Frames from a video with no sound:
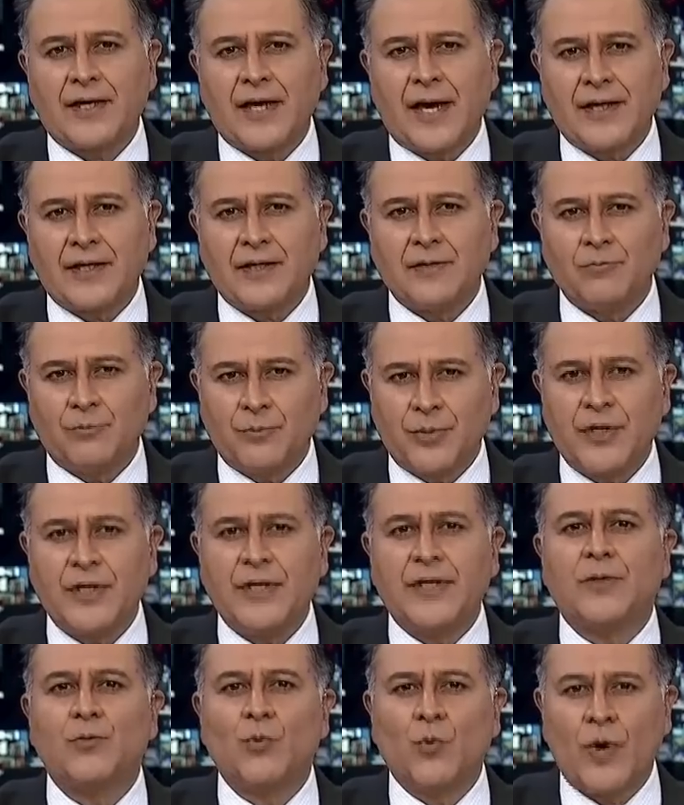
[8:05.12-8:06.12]
like a
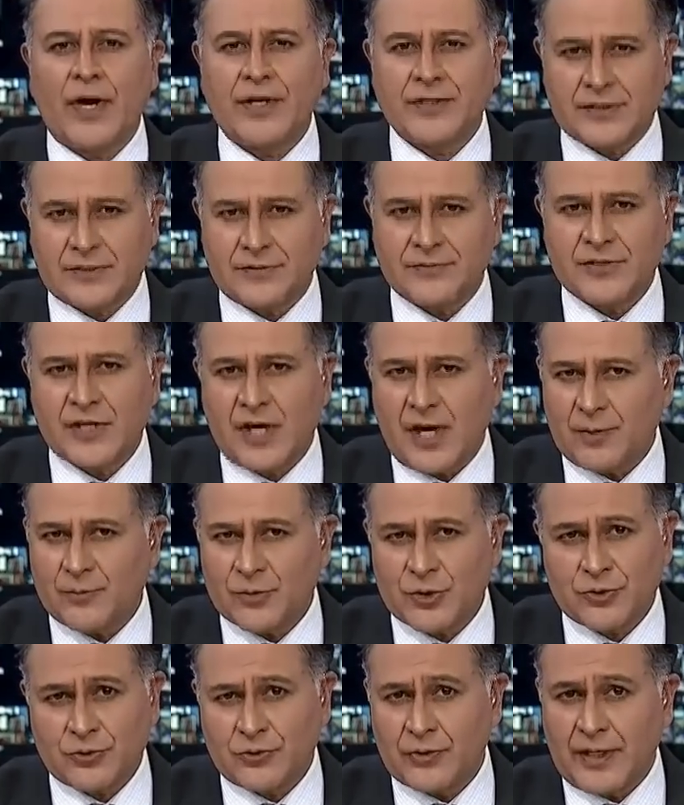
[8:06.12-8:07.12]
complete waste of
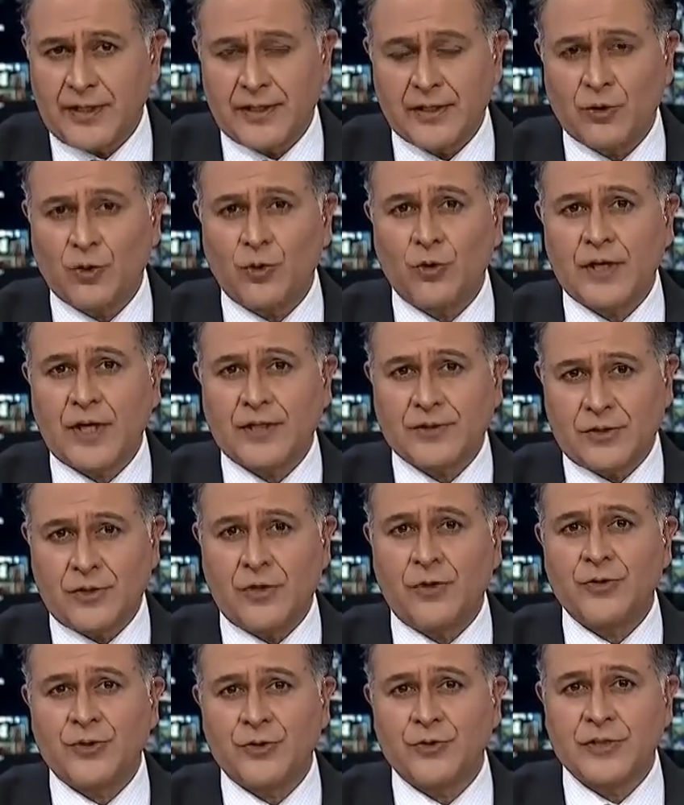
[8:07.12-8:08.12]
time, surely. The court has
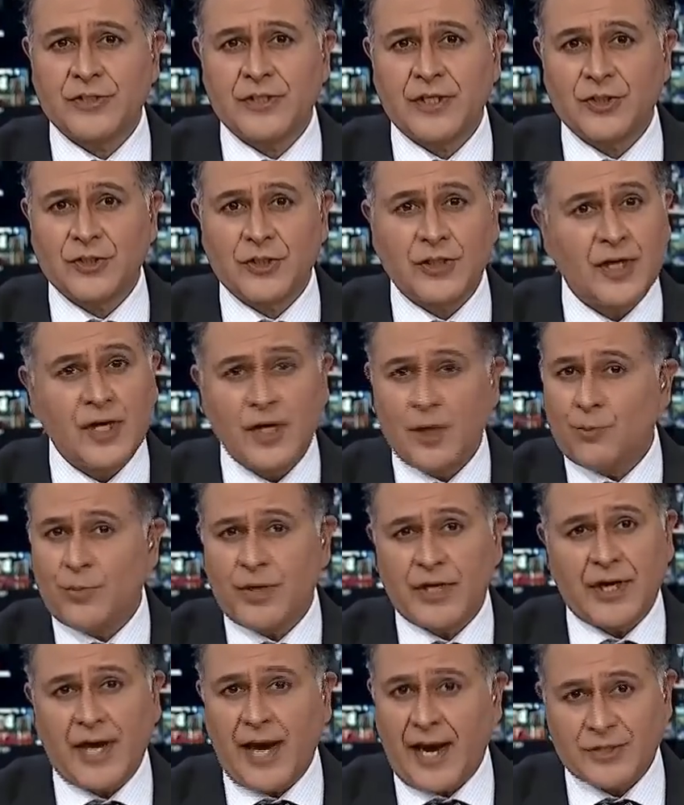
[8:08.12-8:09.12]
no jurisdiction,
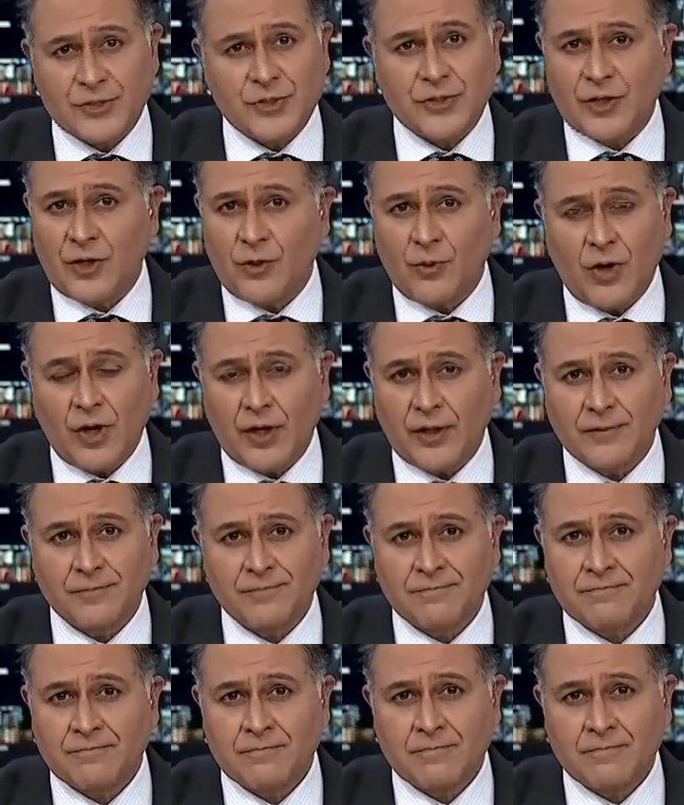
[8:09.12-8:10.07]
but it has to go on.